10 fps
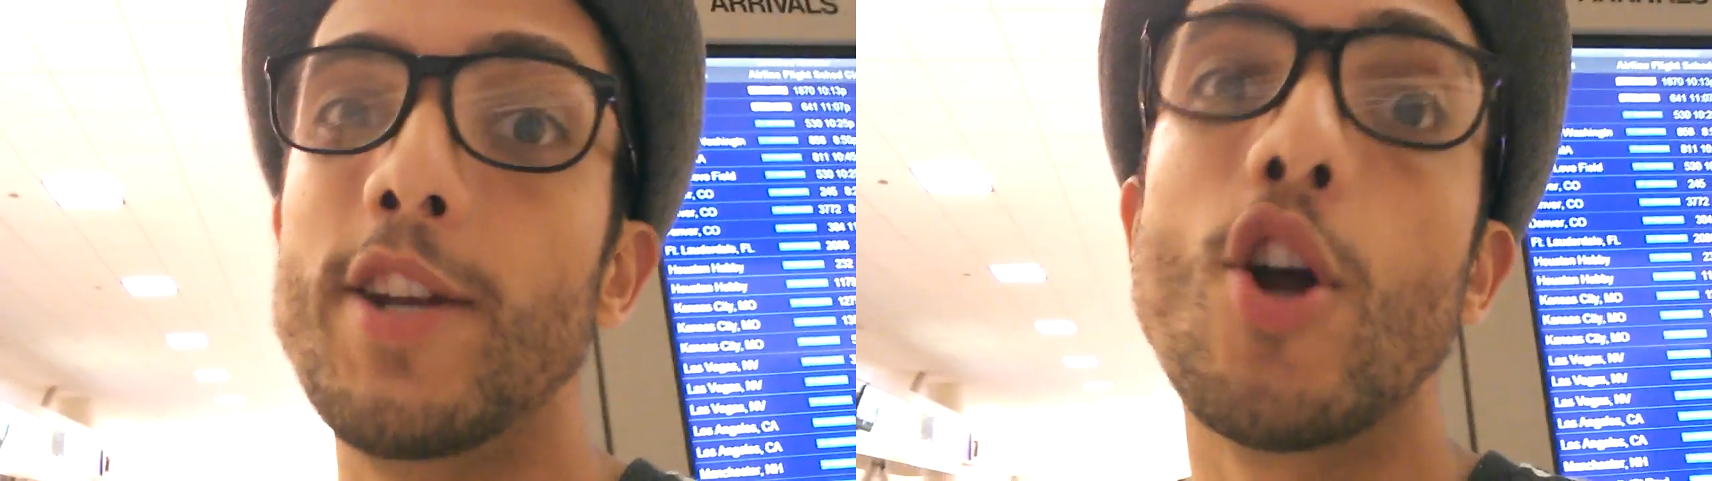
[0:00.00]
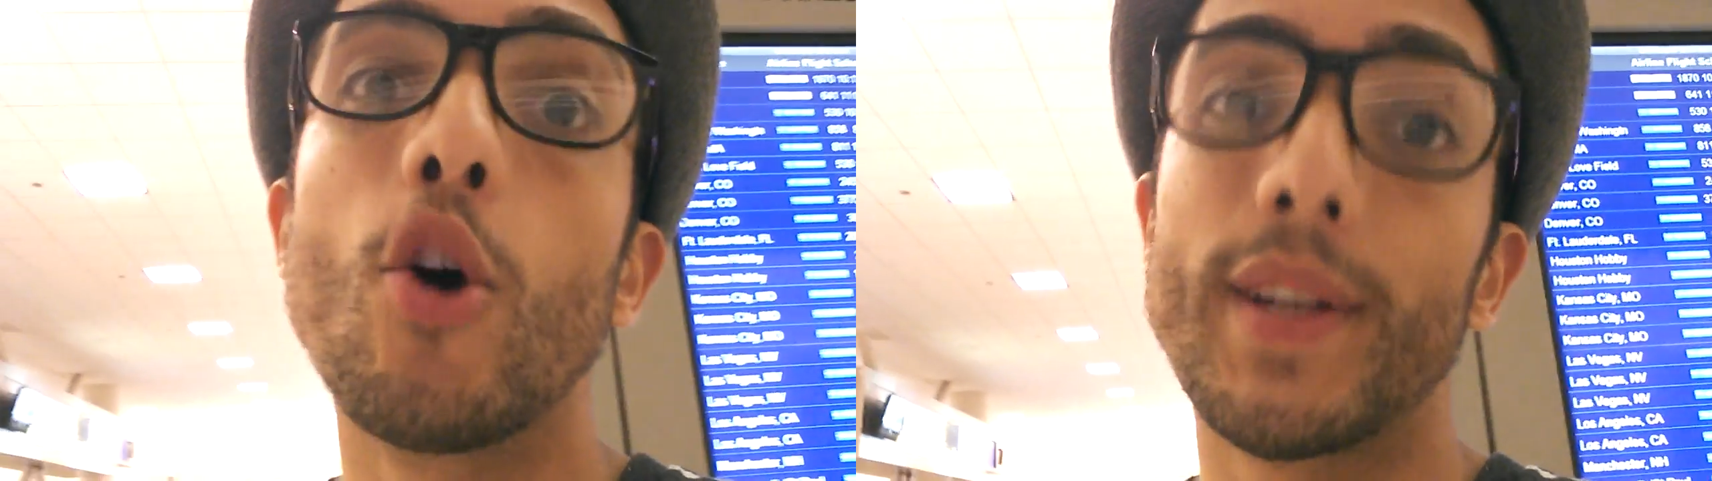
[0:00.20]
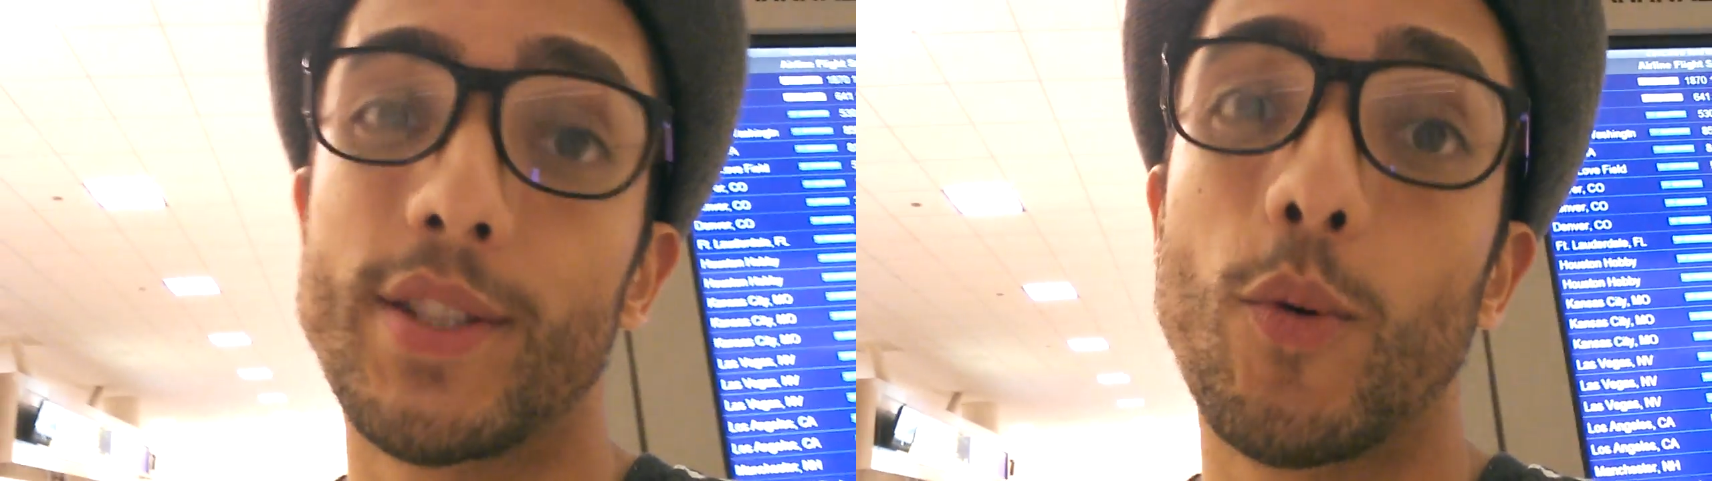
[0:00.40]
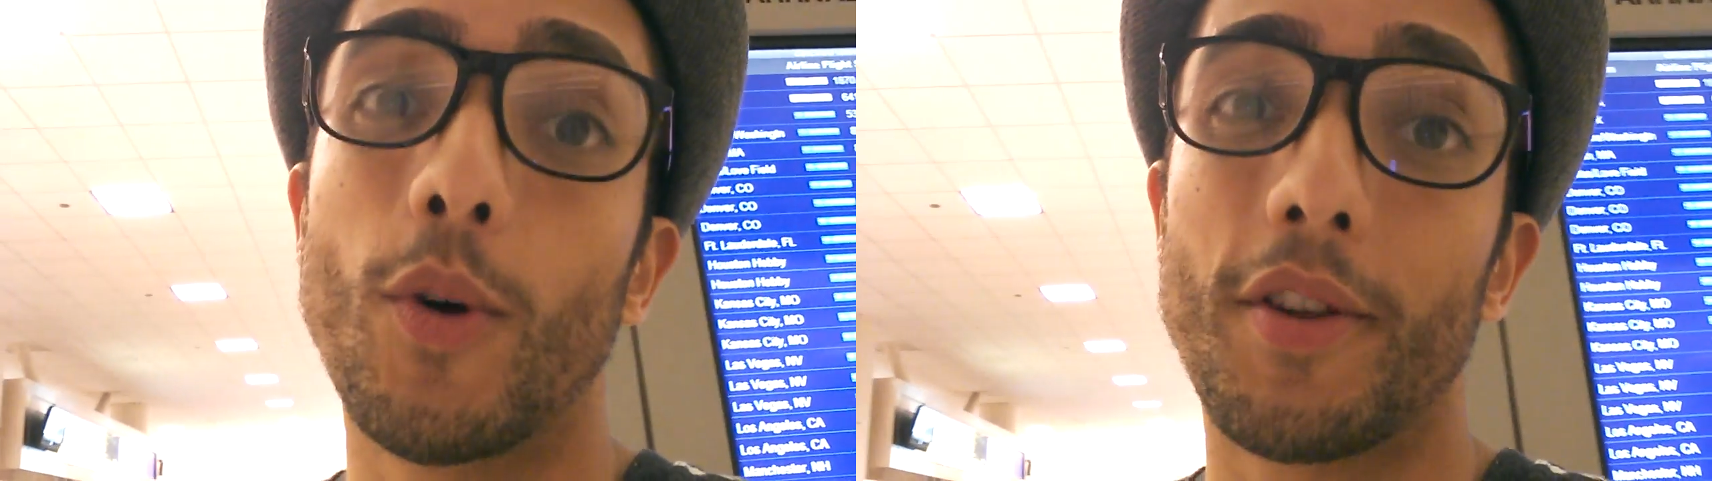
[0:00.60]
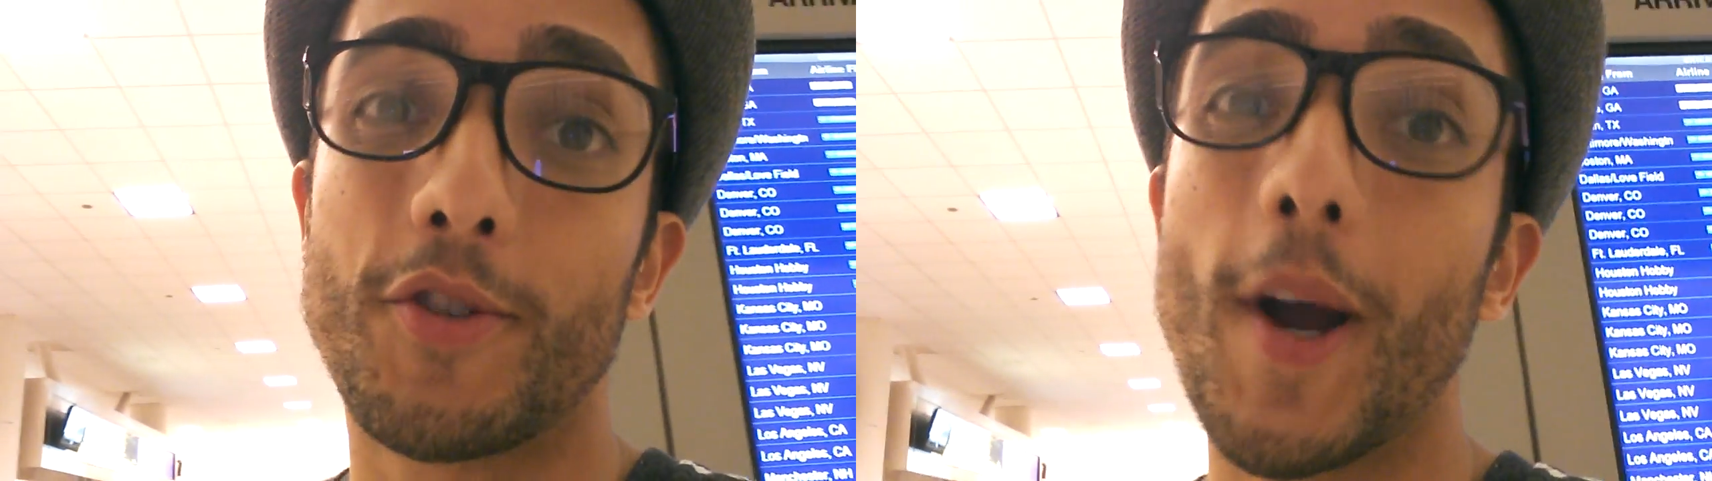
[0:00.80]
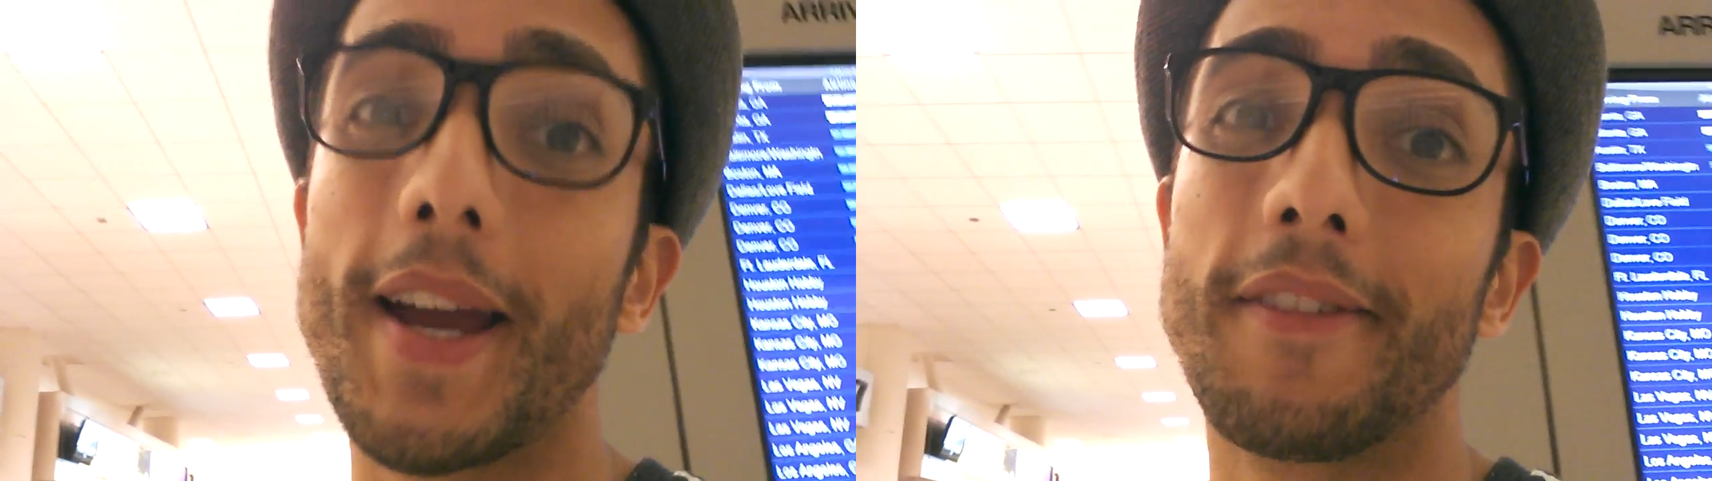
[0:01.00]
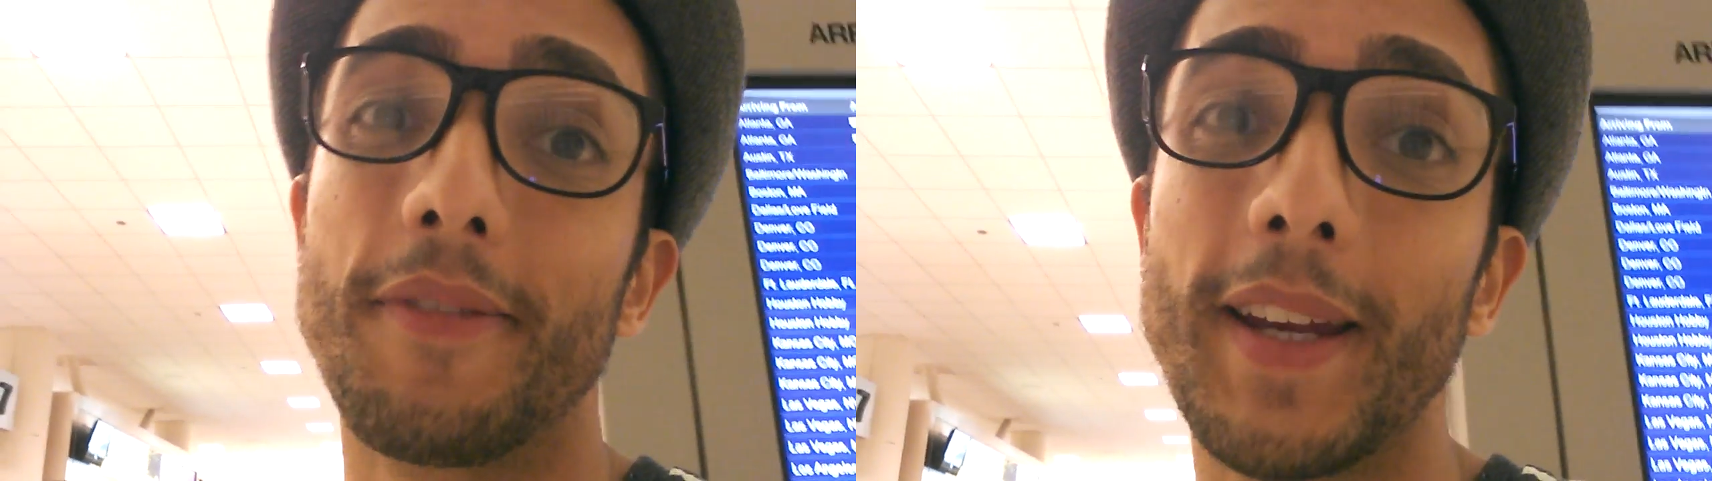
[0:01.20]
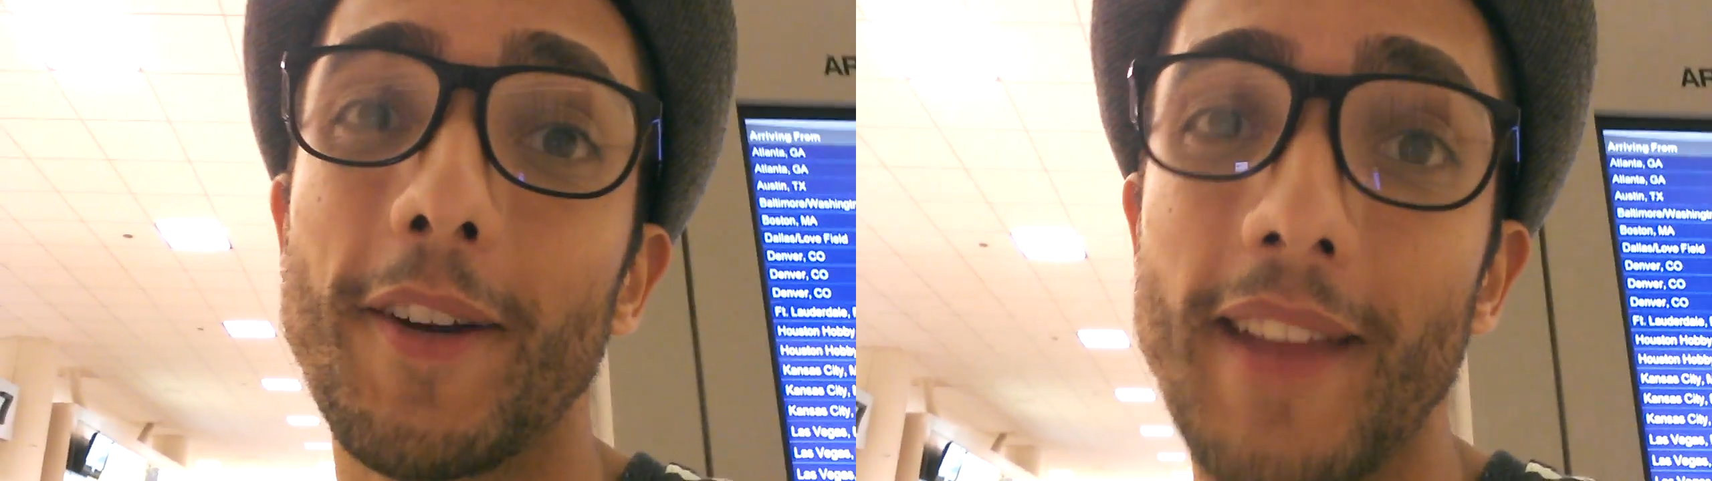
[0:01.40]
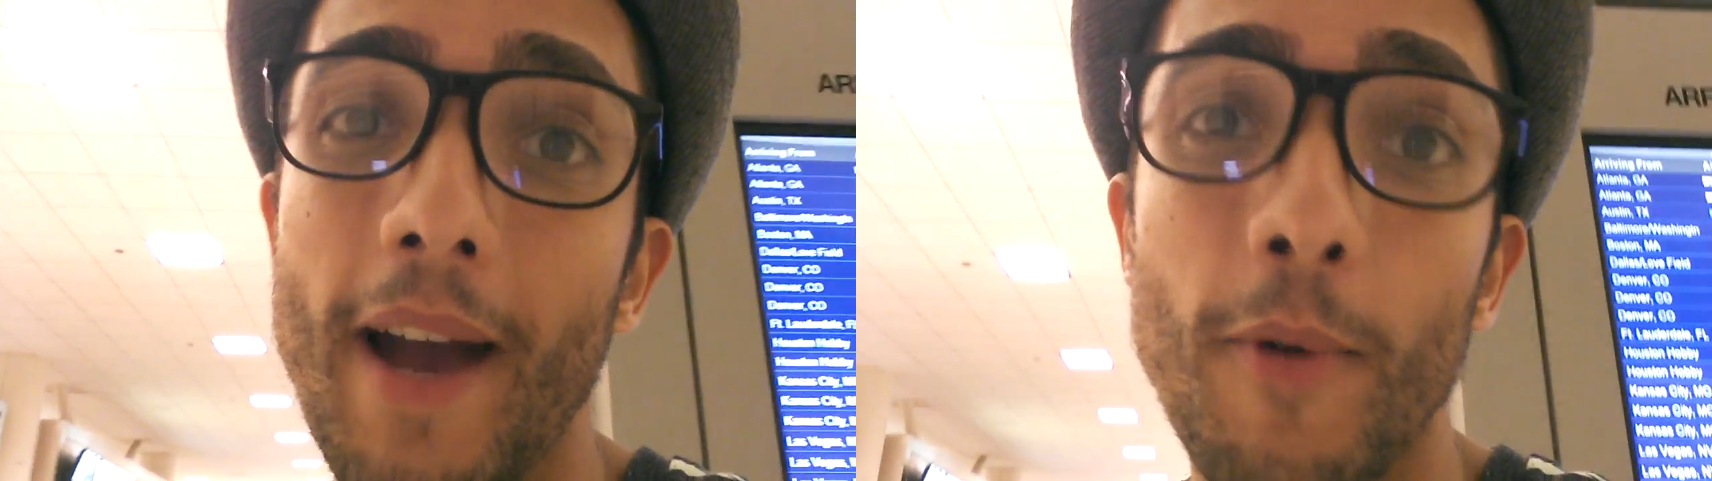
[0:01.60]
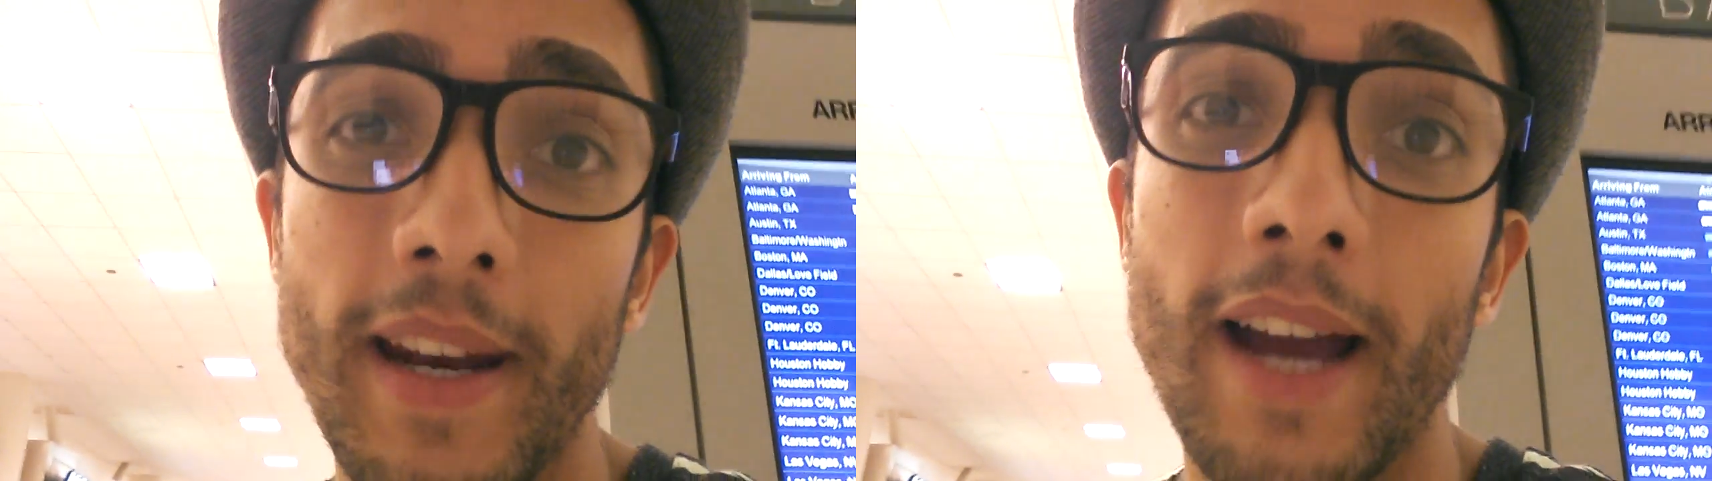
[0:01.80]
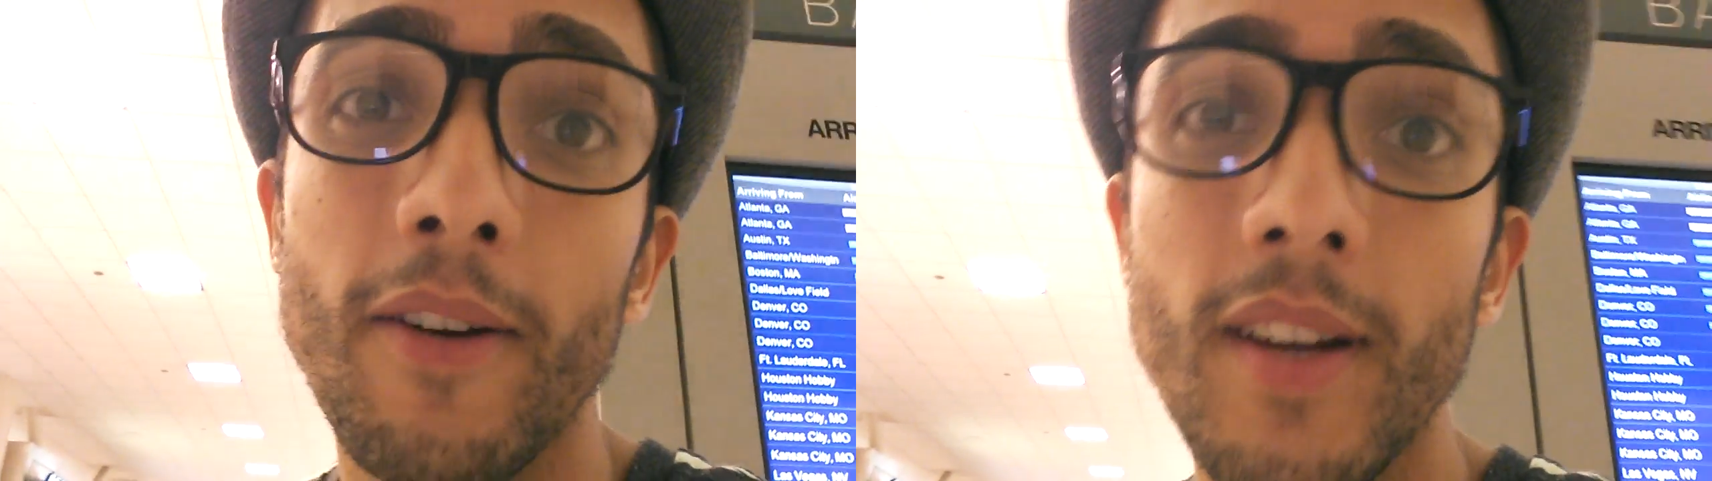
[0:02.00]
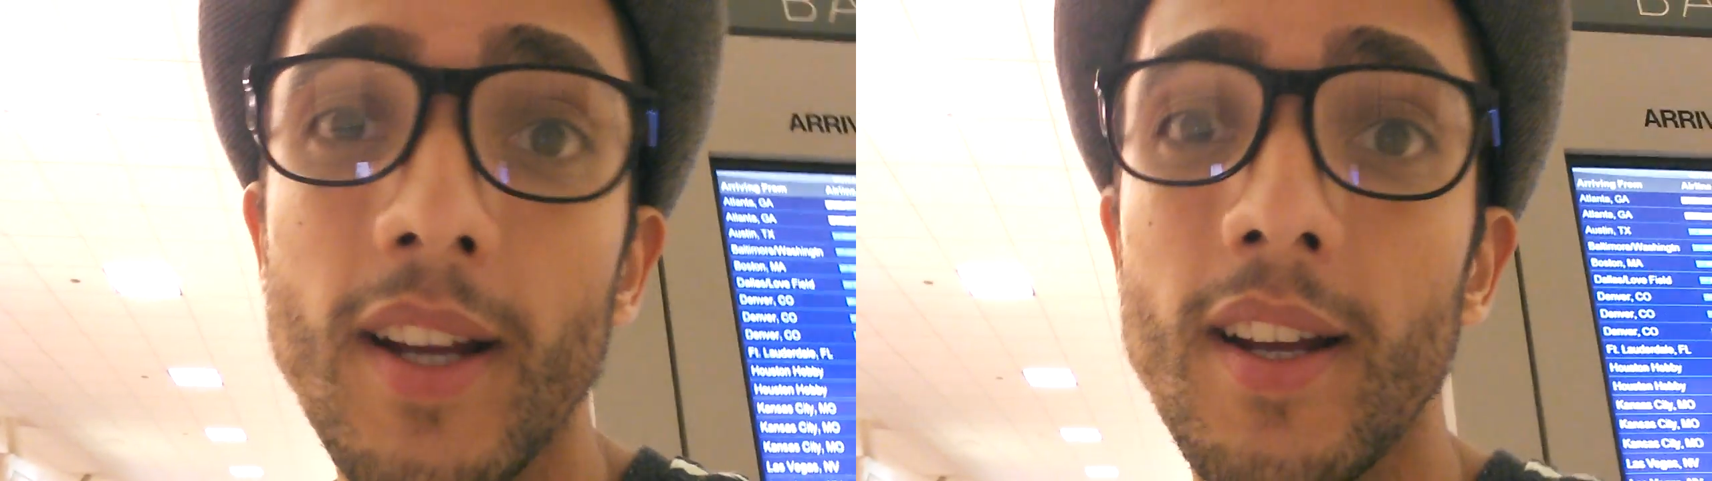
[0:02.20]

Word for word: know it's worth trying to figure that one out.